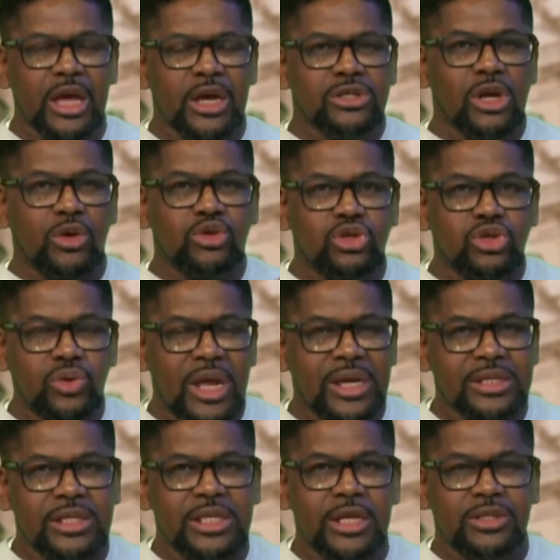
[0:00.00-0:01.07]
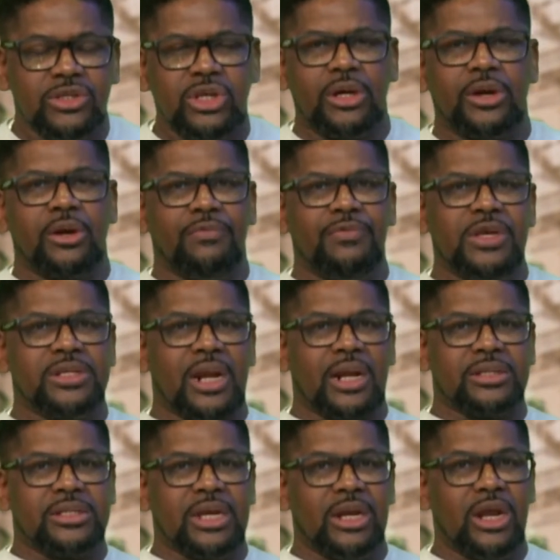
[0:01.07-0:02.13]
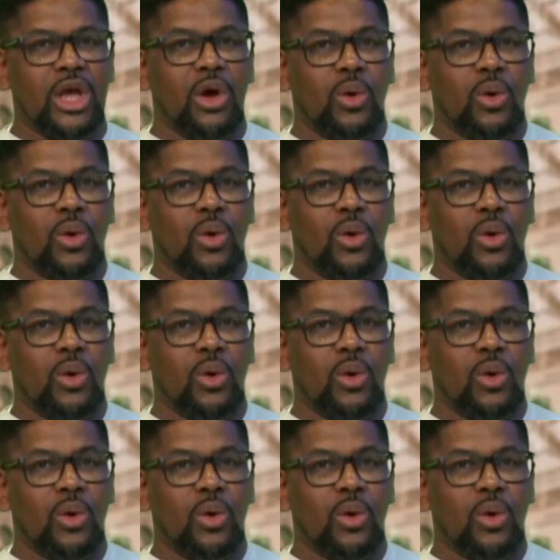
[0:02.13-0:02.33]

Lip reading: So as soon as the children of Israel said,